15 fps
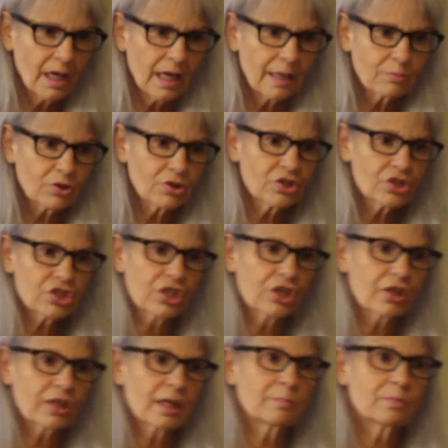I'm going to
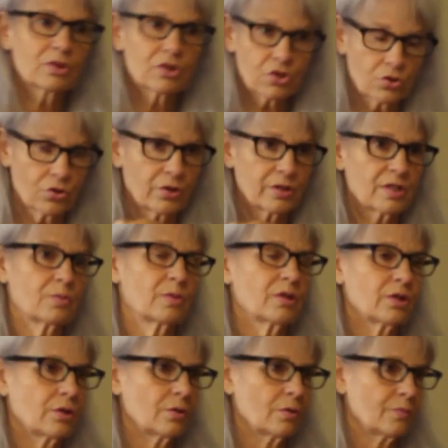share a couple of stories with
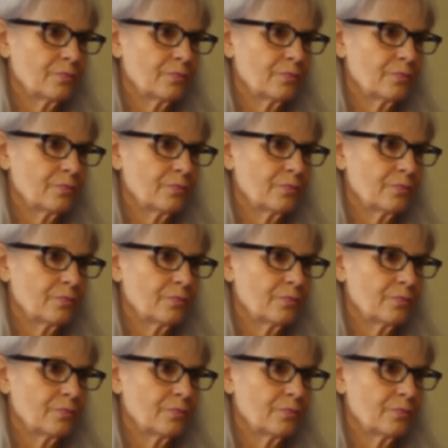you.